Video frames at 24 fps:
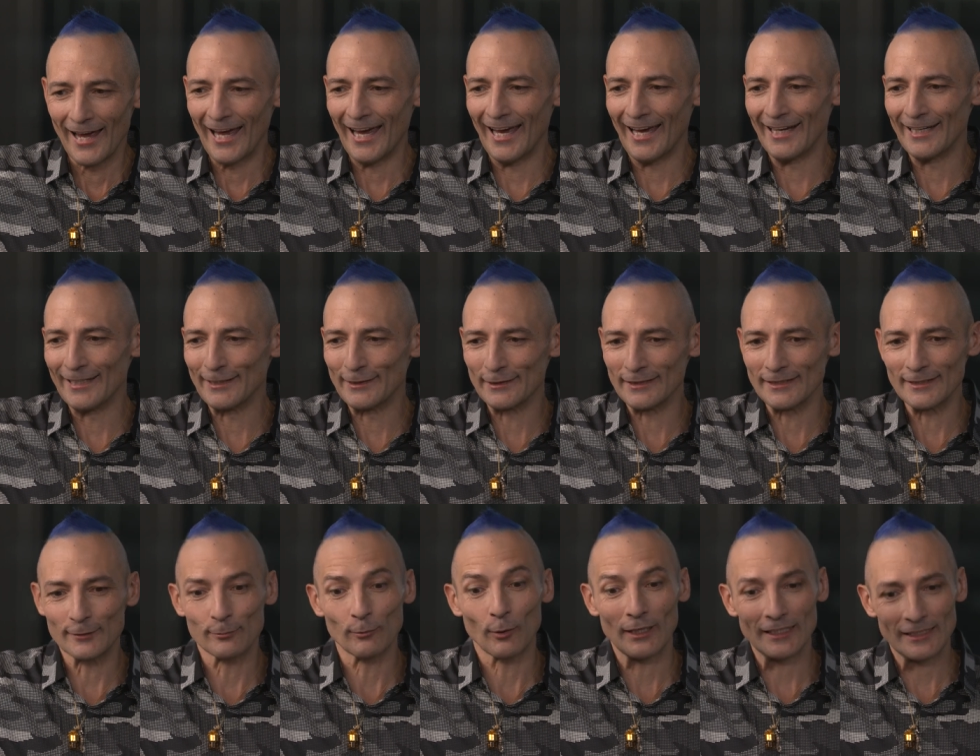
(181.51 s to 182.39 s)
and
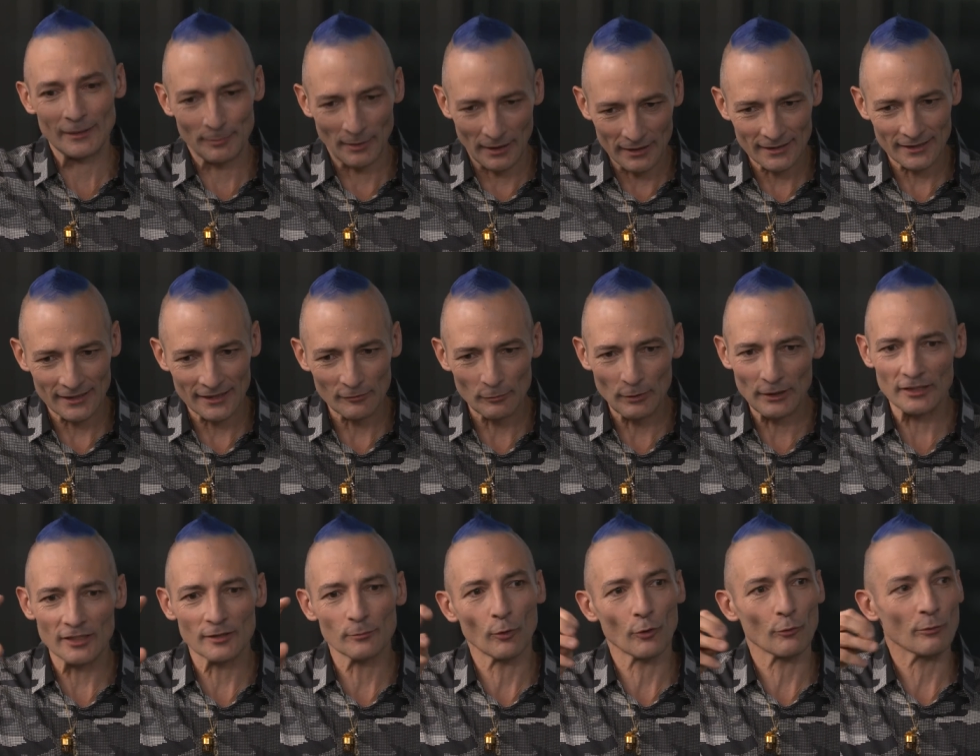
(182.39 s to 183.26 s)
is more expensive, but
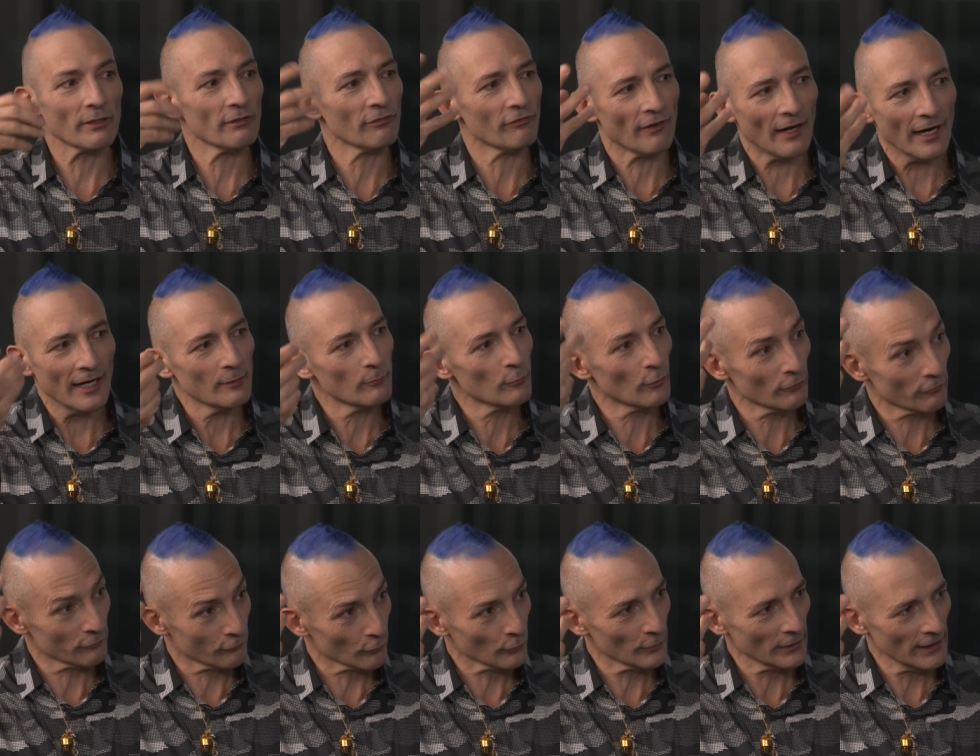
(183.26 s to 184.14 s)
is more refined, more
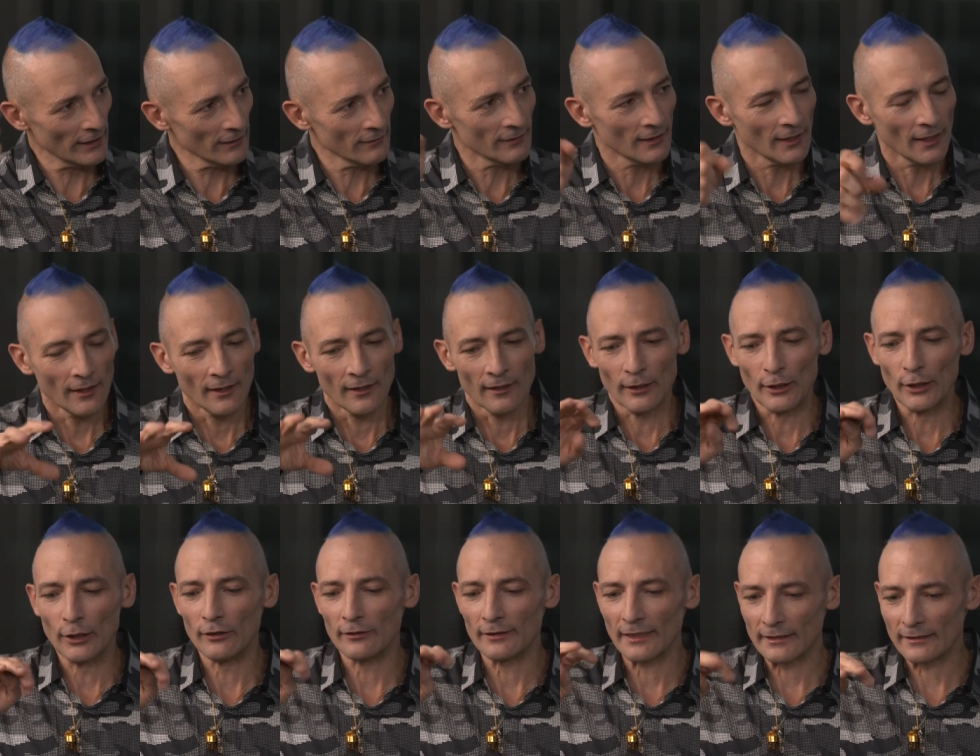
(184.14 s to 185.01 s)
fruity.
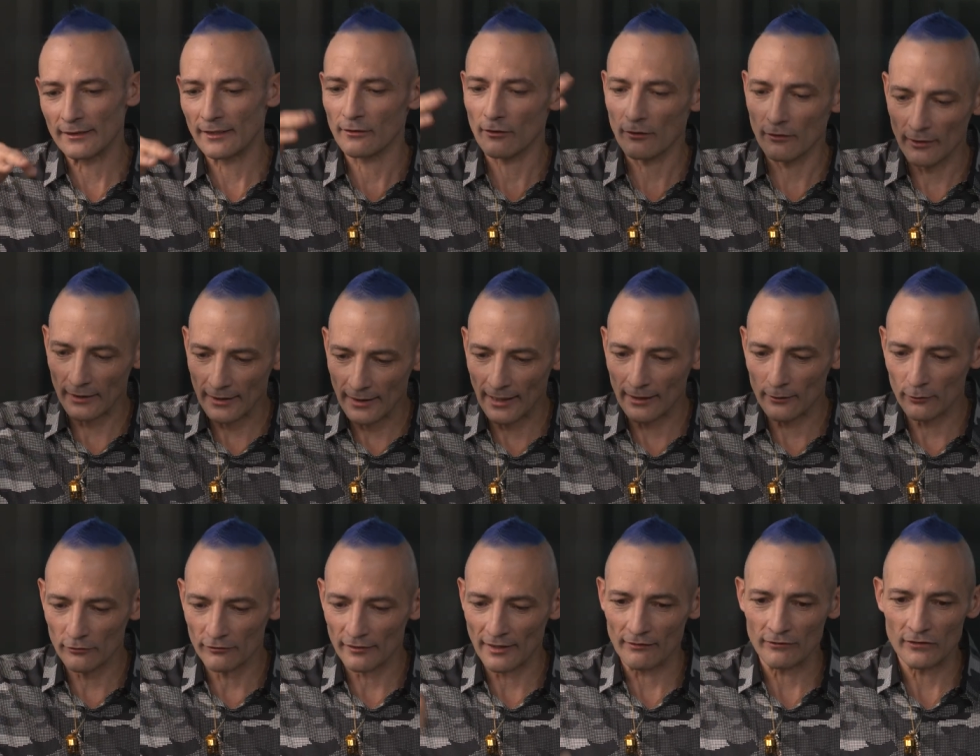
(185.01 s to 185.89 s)
That's another kind
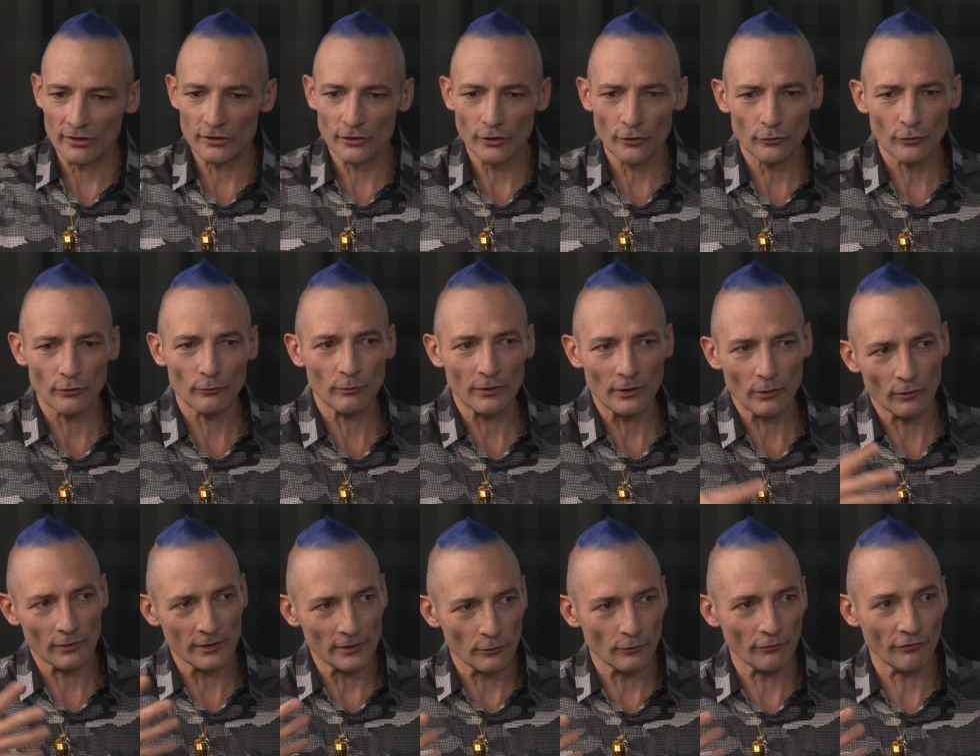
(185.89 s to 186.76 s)
of lavender, that we
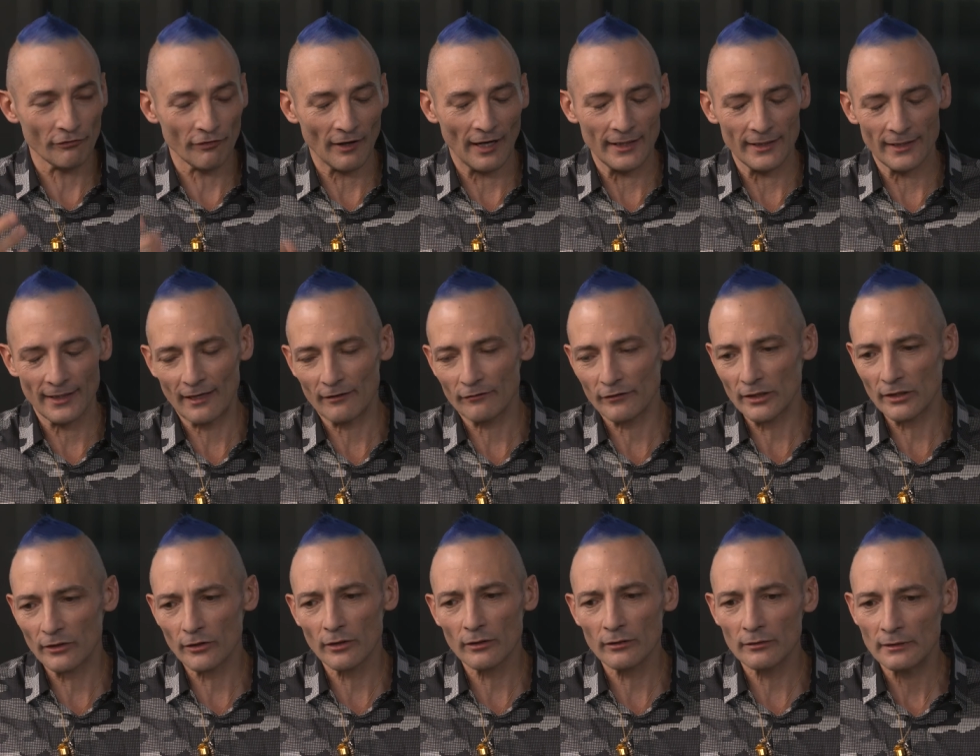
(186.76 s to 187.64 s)
call it the fine
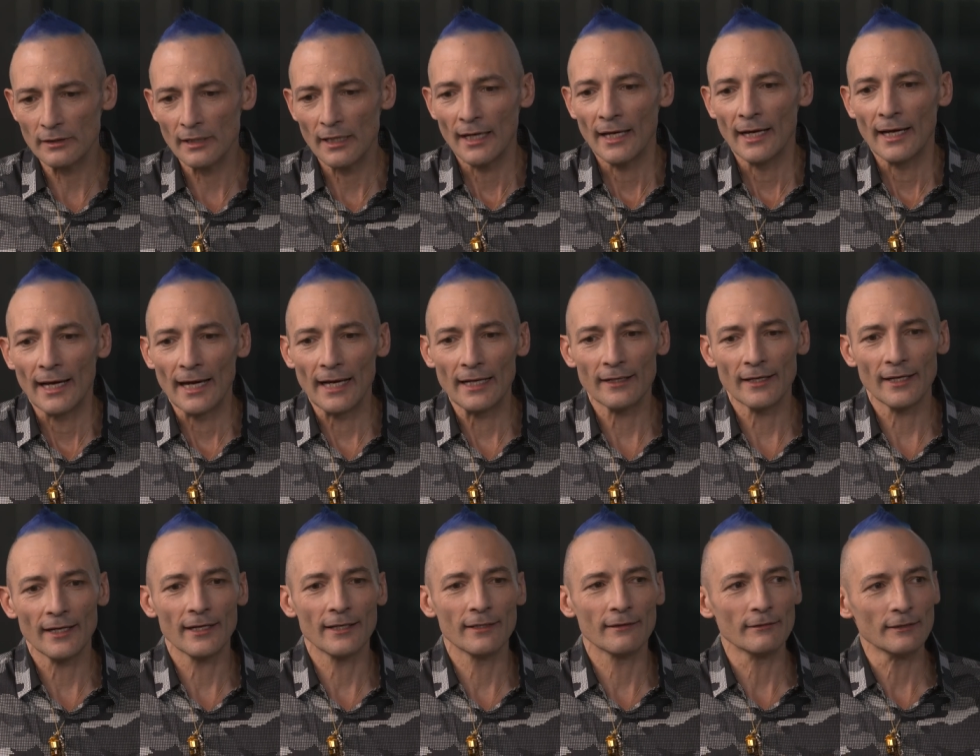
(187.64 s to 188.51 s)
lavender. And
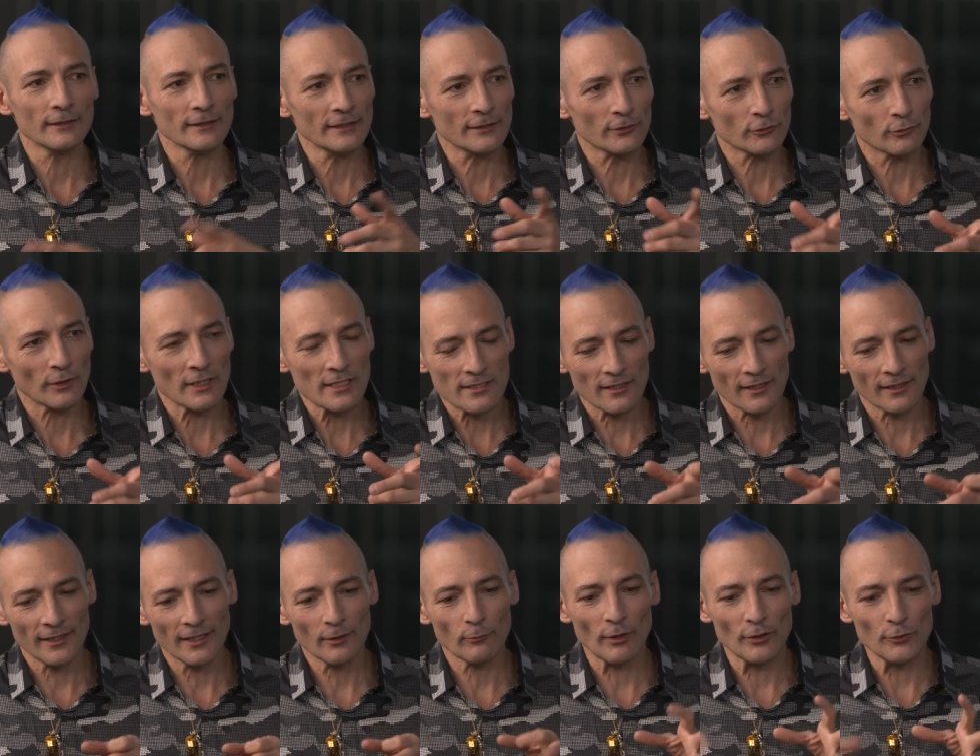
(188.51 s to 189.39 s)
then,
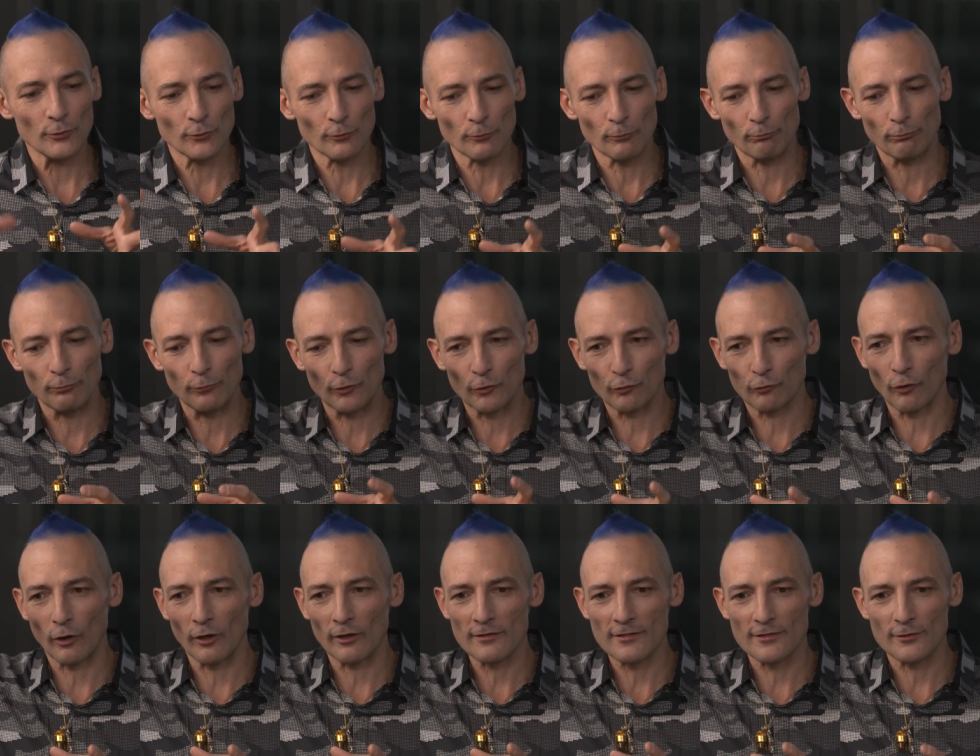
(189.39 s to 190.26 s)
interestingly, when you
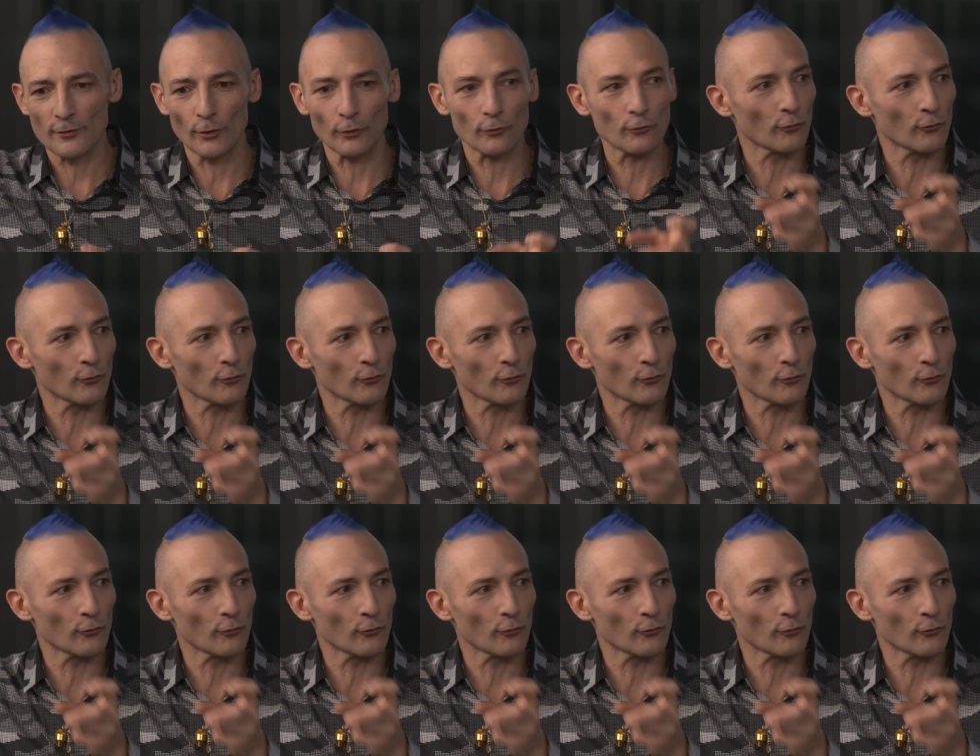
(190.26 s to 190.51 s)
cross the